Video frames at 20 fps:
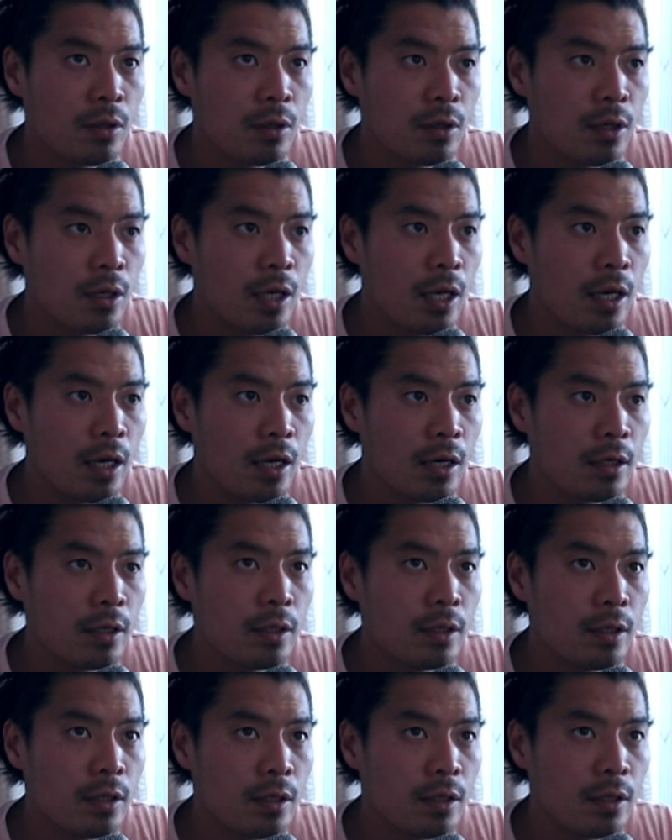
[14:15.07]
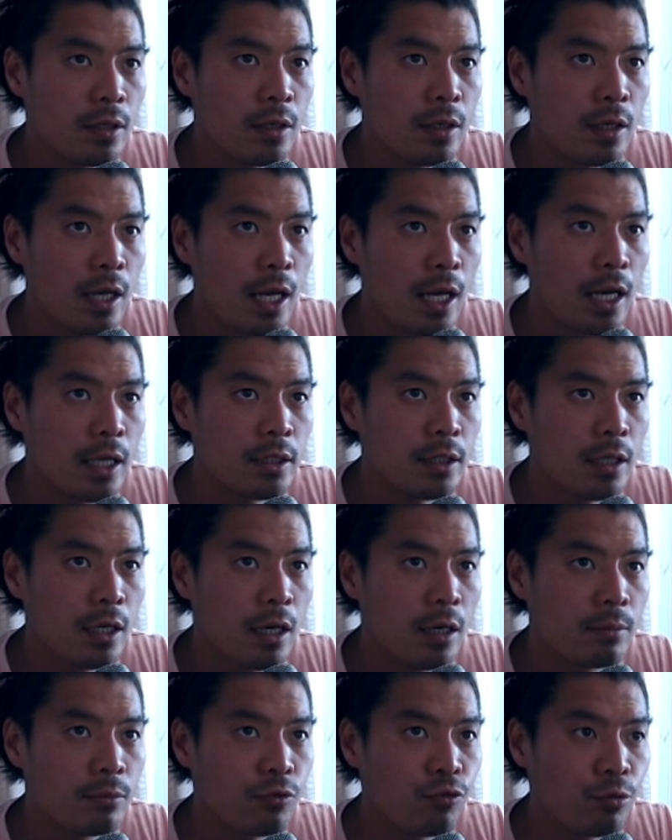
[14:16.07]
Again, as it
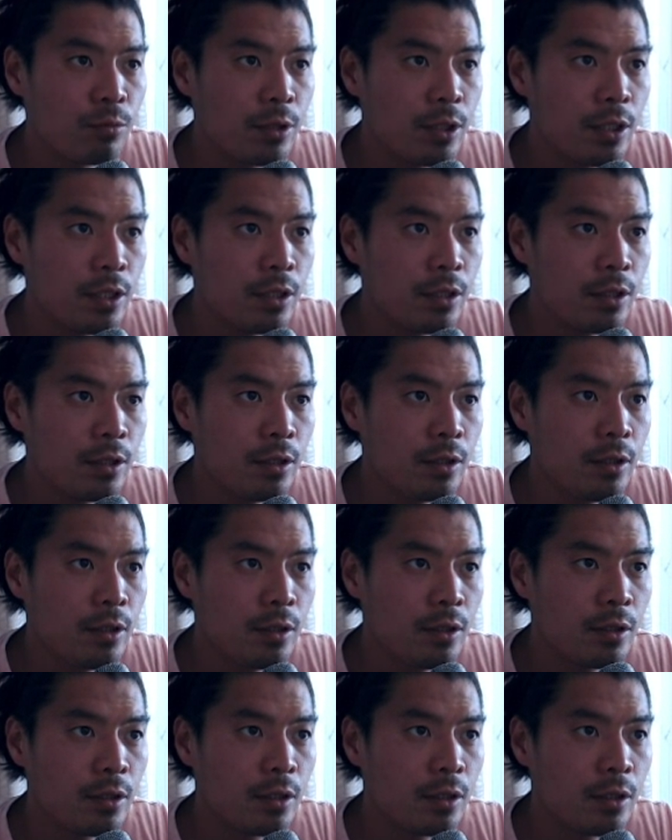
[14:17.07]
comes from here